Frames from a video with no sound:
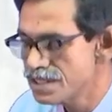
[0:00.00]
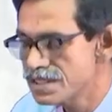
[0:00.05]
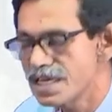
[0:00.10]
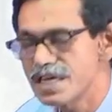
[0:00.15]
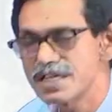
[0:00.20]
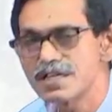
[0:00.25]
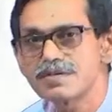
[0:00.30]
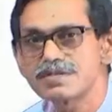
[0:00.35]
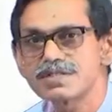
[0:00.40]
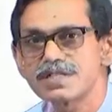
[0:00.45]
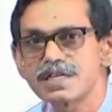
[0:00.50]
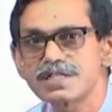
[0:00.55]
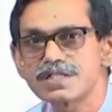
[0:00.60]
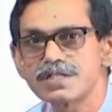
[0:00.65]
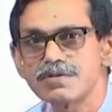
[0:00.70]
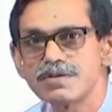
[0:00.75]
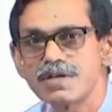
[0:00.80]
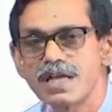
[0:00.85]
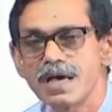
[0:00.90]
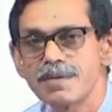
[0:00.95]
kind of
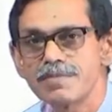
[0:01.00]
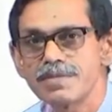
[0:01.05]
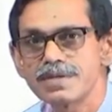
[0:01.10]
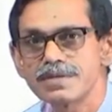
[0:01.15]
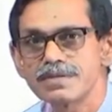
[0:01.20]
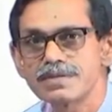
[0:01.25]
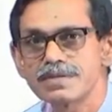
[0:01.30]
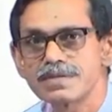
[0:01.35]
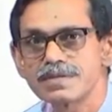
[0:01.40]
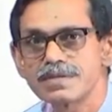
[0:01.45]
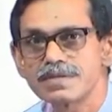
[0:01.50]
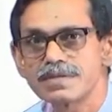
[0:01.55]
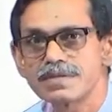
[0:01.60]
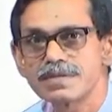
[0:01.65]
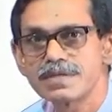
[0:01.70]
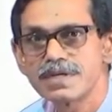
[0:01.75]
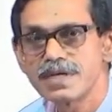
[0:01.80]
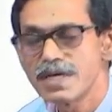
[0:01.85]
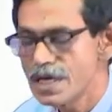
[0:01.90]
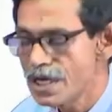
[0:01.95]
structure will happen.
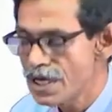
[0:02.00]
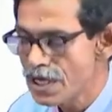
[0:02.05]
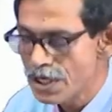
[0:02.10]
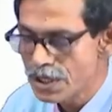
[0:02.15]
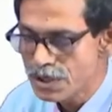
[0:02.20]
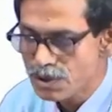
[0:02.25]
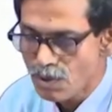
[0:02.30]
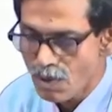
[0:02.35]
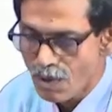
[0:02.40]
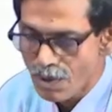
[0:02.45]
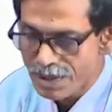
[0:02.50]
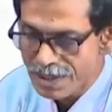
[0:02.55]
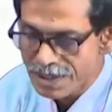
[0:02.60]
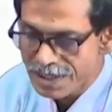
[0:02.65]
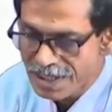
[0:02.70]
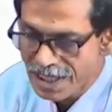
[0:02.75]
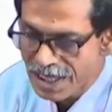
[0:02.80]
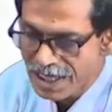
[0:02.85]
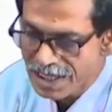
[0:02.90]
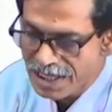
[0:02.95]
So,
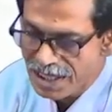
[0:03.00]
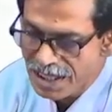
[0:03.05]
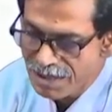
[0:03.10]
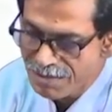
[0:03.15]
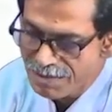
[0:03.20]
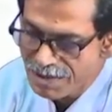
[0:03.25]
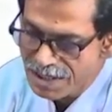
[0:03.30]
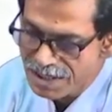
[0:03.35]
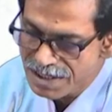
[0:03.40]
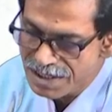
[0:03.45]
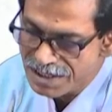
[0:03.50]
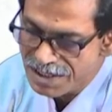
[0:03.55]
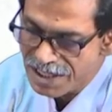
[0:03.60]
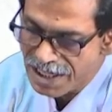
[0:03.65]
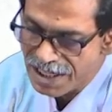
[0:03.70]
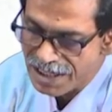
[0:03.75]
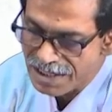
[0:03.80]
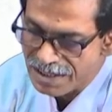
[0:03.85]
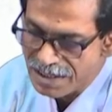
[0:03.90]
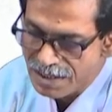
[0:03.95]
then if this
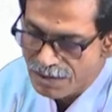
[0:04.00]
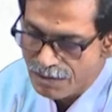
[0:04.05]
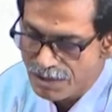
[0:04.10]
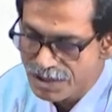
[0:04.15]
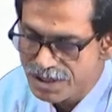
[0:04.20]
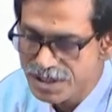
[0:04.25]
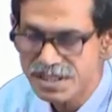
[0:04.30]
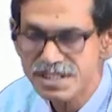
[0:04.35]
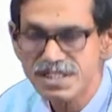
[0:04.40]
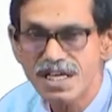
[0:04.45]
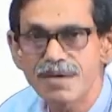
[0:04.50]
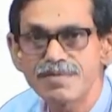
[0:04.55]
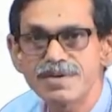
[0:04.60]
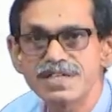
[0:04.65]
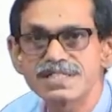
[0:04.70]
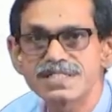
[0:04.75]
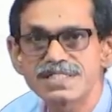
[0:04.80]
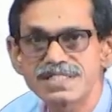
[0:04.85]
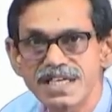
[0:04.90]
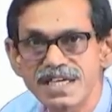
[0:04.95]
red which is
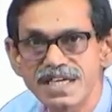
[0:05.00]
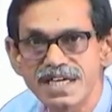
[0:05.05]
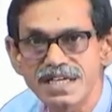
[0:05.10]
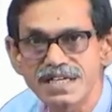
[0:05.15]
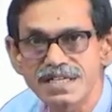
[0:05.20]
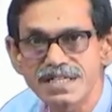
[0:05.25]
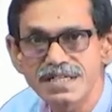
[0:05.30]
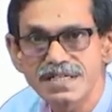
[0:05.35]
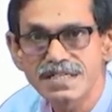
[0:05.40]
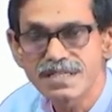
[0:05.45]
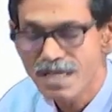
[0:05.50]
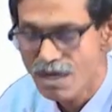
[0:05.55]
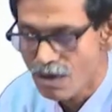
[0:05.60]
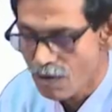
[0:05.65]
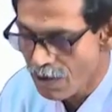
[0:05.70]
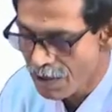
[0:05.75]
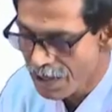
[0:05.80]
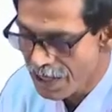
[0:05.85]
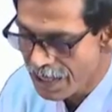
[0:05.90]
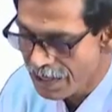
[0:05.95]
coming second,
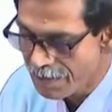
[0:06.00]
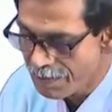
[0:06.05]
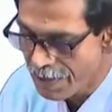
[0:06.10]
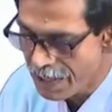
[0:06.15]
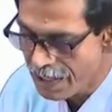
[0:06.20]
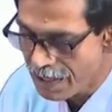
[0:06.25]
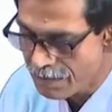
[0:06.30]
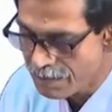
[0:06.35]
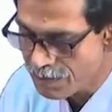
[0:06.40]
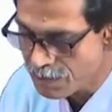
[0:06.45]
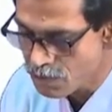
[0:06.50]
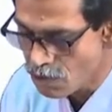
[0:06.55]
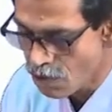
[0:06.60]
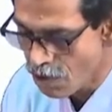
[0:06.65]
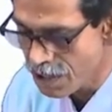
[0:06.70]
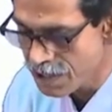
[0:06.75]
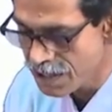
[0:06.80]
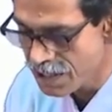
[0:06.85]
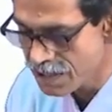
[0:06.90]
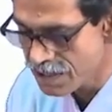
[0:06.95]
or if I
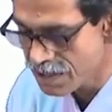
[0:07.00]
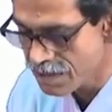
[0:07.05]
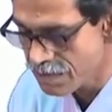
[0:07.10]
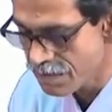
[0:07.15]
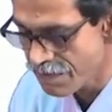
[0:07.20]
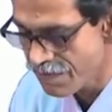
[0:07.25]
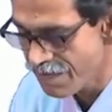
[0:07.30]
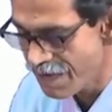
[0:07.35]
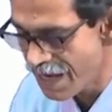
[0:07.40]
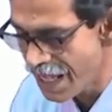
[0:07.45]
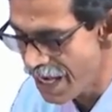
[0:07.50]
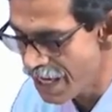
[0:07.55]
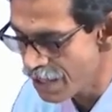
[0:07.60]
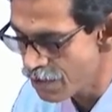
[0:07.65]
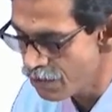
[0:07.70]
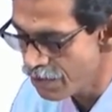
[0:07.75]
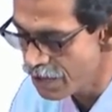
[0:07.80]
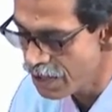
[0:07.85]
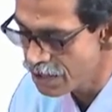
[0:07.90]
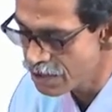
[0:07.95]
draw this
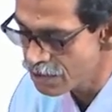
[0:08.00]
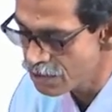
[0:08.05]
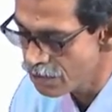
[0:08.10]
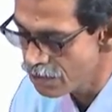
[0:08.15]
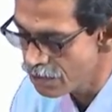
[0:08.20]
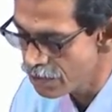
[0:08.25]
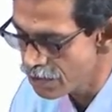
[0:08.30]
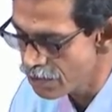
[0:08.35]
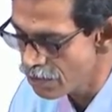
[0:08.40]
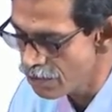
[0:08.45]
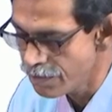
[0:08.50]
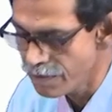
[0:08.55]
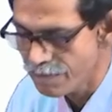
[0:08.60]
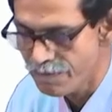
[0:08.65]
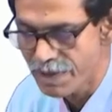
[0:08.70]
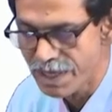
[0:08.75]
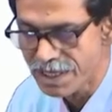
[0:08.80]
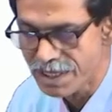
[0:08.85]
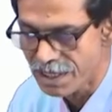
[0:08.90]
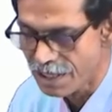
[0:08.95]
flat way, so it will be
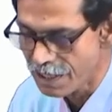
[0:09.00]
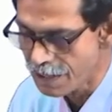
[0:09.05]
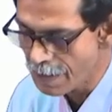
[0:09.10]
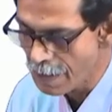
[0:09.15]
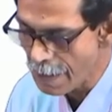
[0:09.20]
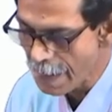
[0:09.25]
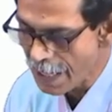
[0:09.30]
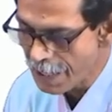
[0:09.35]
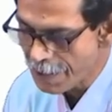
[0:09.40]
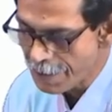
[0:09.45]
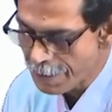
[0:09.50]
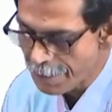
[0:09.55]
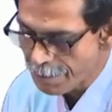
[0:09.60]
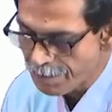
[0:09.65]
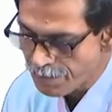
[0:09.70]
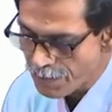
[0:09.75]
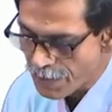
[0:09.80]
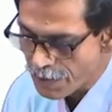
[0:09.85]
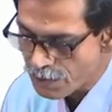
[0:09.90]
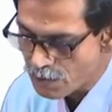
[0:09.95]
better.
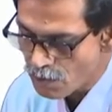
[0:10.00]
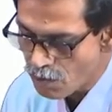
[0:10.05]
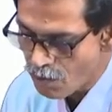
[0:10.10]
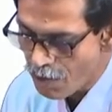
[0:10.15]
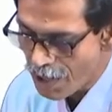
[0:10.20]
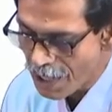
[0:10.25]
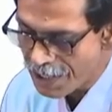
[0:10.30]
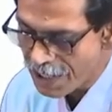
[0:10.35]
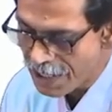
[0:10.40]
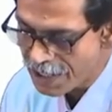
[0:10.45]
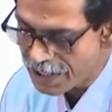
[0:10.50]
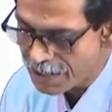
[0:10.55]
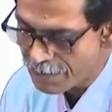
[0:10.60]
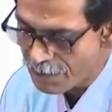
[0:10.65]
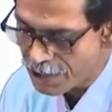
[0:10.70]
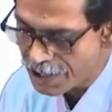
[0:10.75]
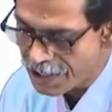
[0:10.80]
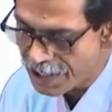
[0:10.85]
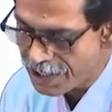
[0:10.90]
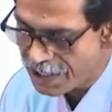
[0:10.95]
So, one
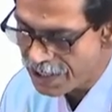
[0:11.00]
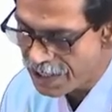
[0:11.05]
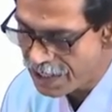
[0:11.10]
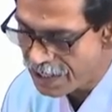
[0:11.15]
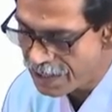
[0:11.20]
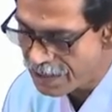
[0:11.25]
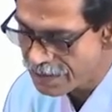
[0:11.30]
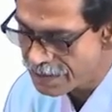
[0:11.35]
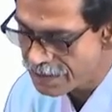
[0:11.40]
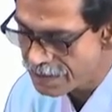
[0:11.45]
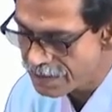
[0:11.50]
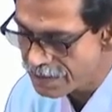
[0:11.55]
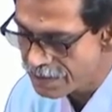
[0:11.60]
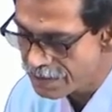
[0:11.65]
antibody here,